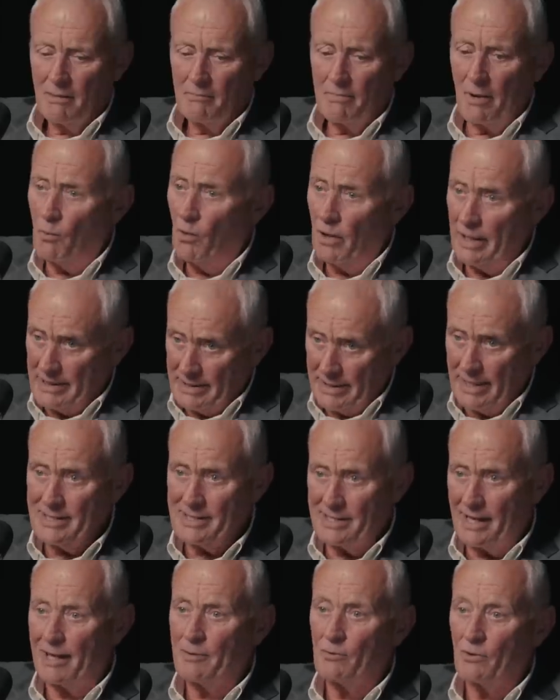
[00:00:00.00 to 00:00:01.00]
But what he did
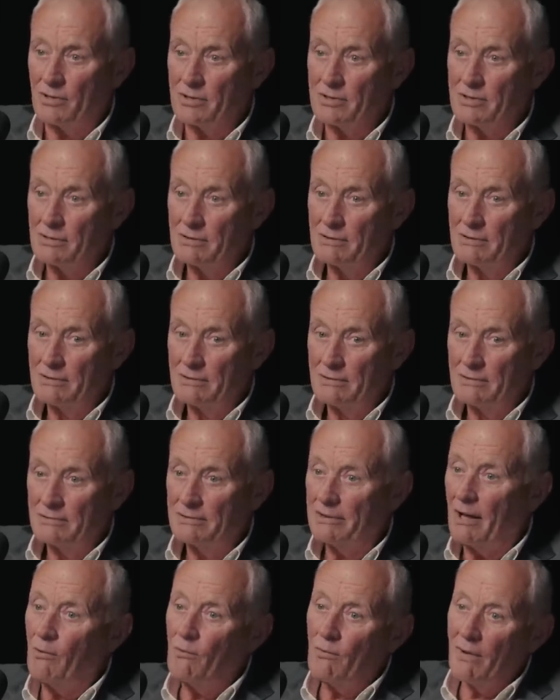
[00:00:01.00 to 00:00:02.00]
say was,
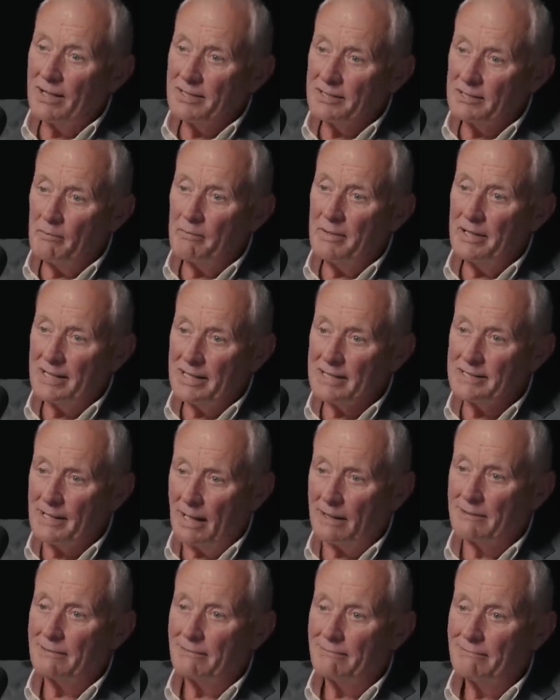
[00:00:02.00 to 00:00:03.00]
don't waste a minute,
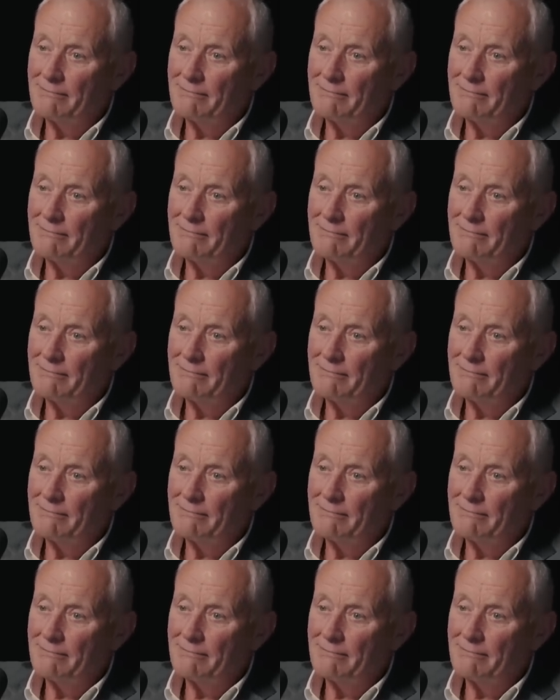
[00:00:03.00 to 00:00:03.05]
son.